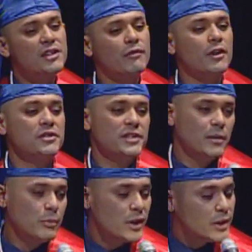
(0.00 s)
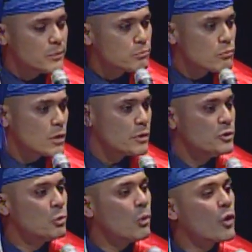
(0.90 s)
adversity and beat it.
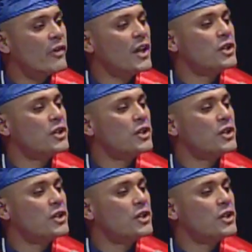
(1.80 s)
You motivated